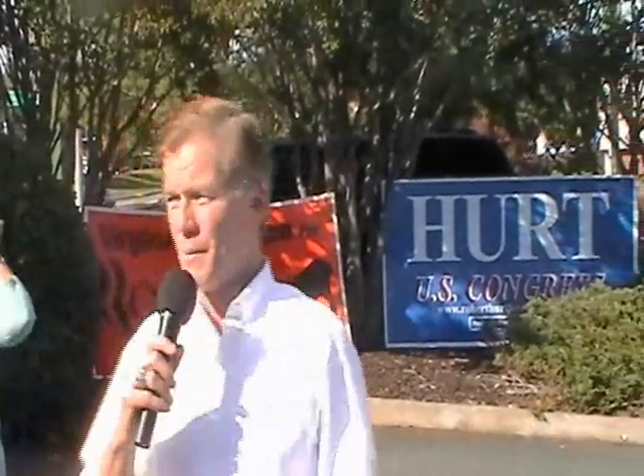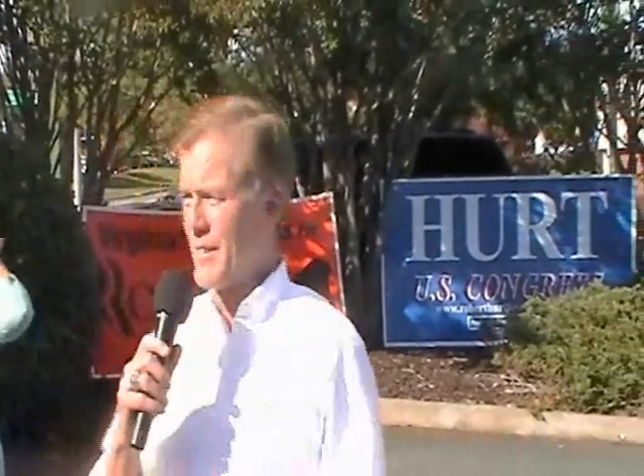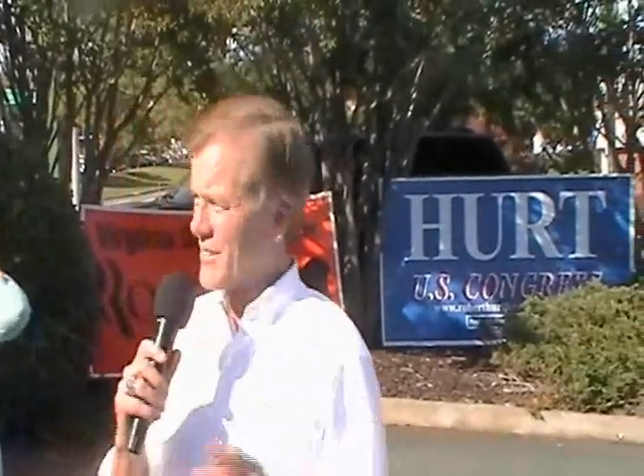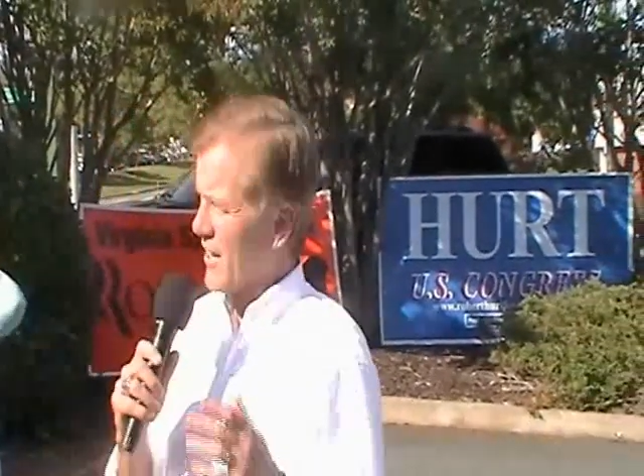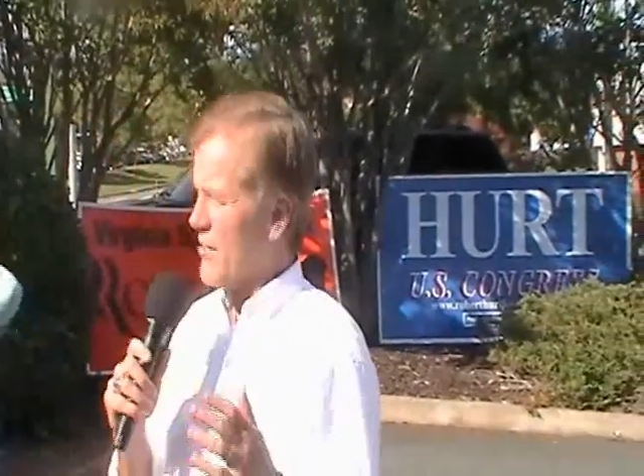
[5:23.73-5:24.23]
let
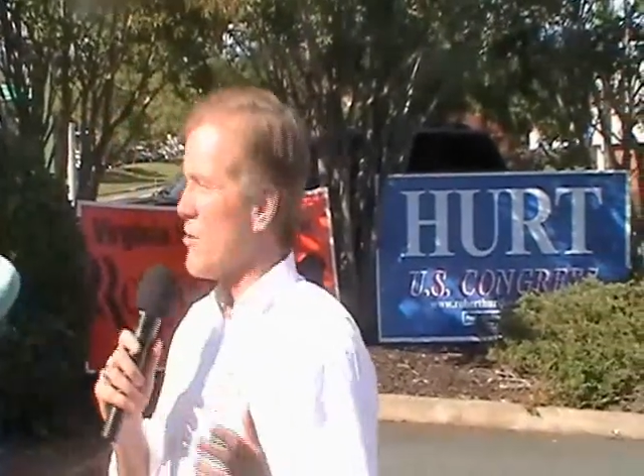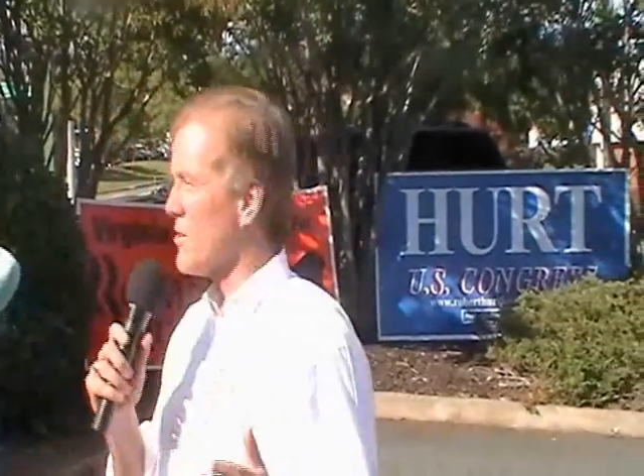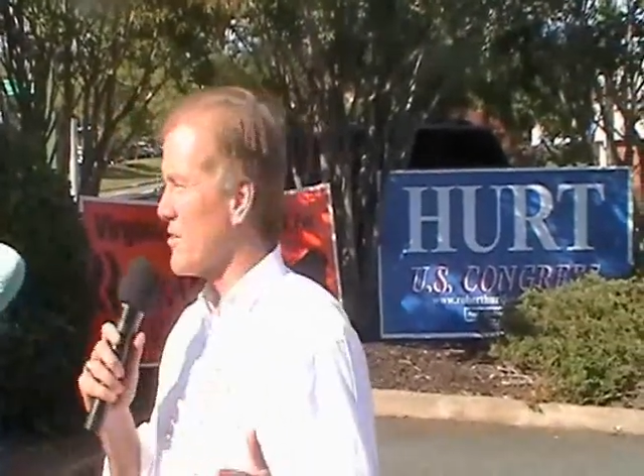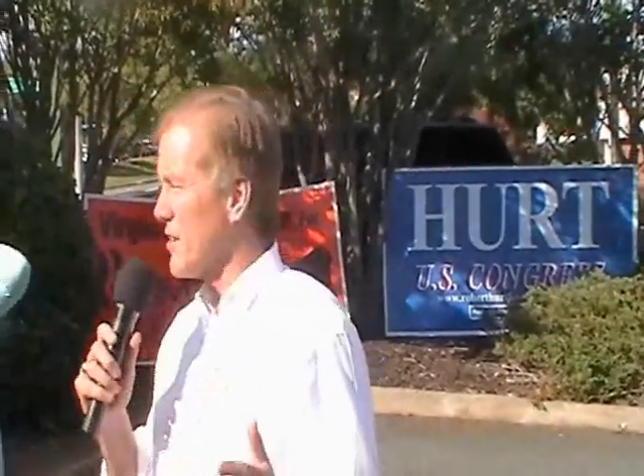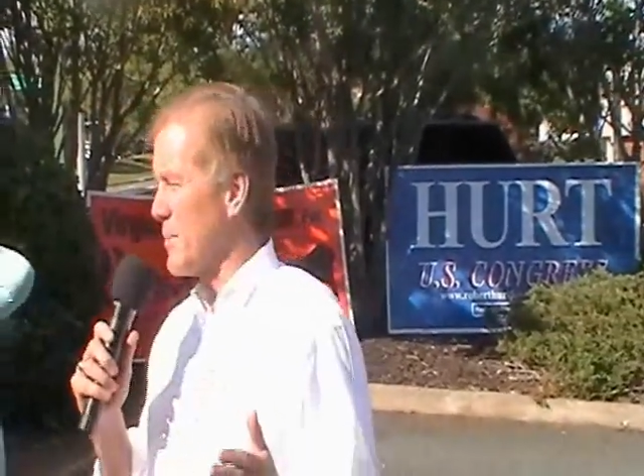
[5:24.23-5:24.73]
me just tell you, you
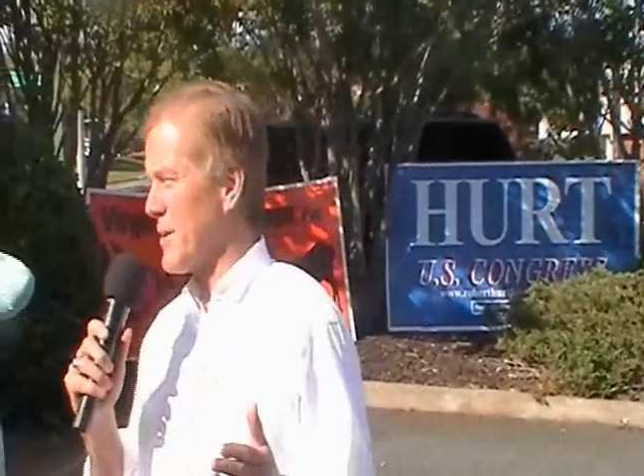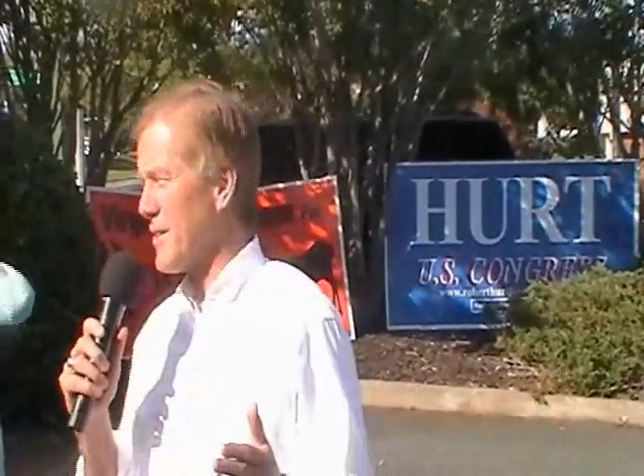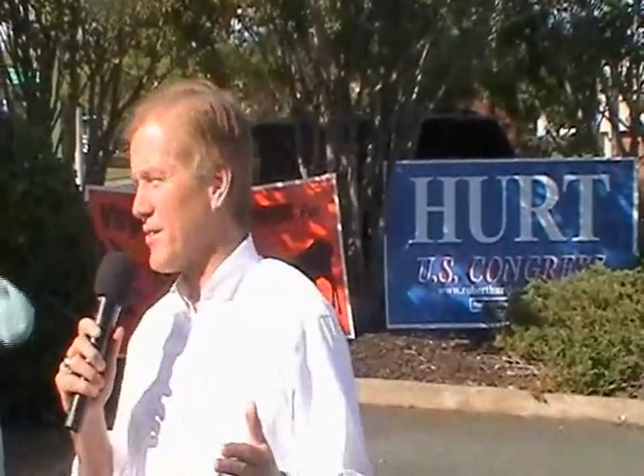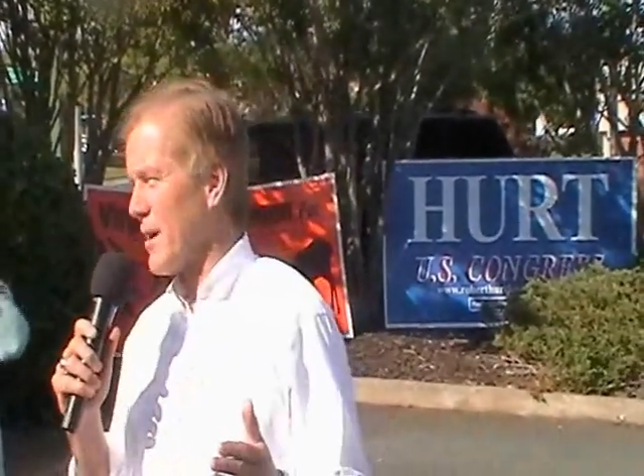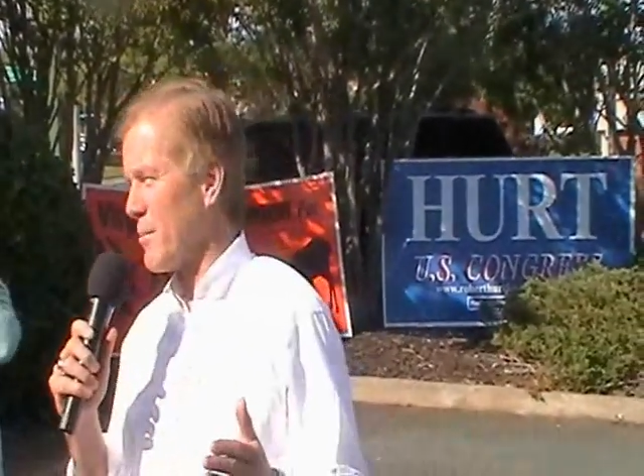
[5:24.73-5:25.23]
can sleep in
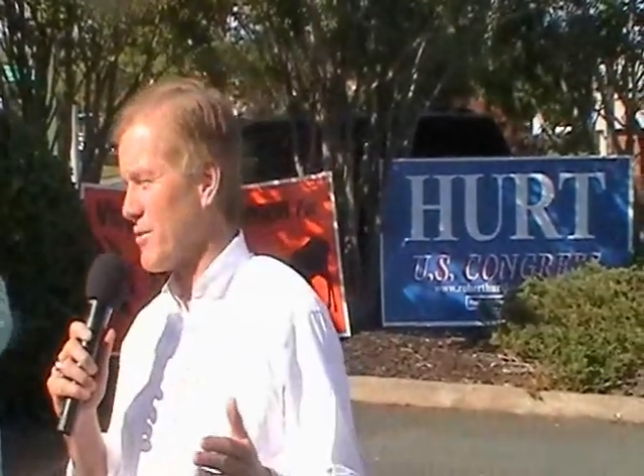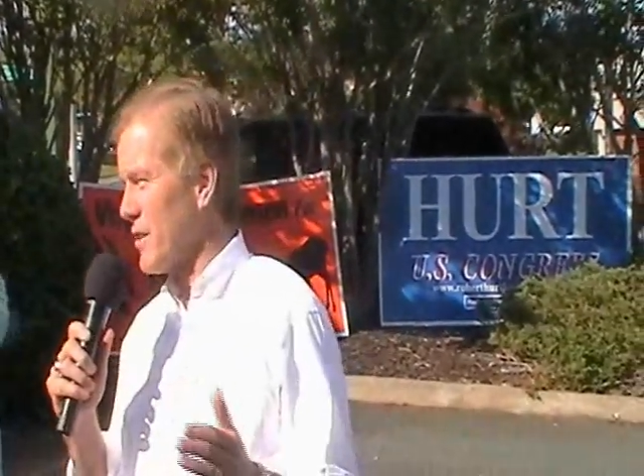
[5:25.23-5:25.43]
December.